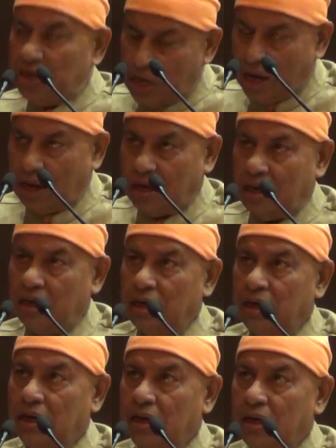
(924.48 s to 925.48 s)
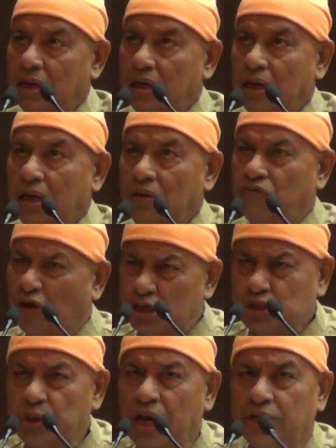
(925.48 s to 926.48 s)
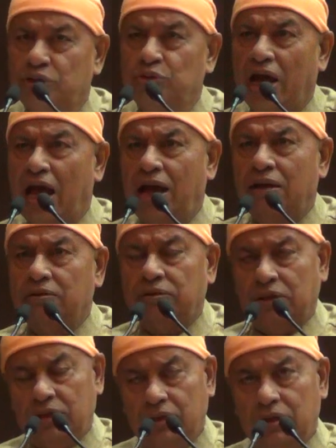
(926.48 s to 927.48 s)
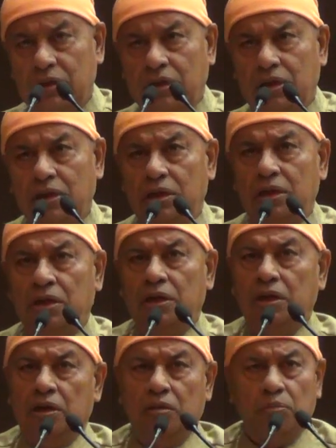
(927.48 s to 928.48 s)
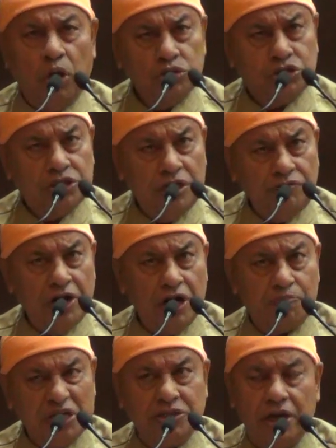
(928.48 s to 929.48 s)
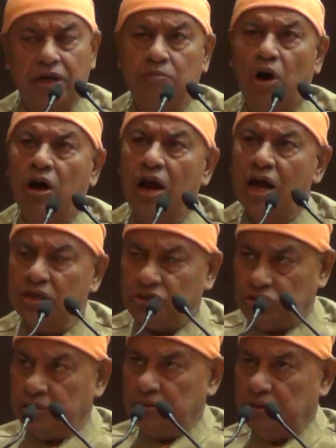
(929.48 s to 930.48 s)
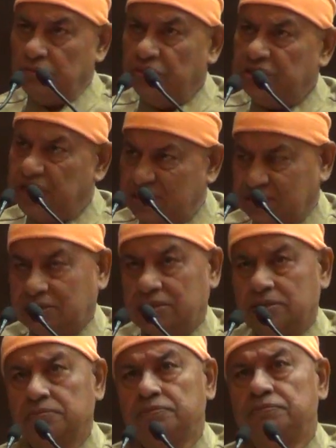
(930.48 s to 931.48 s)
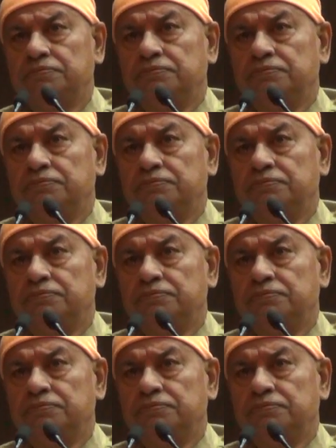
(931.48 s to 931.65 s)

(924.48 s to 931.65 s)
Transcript: We are fortunate to have most revered President Maharaj with us.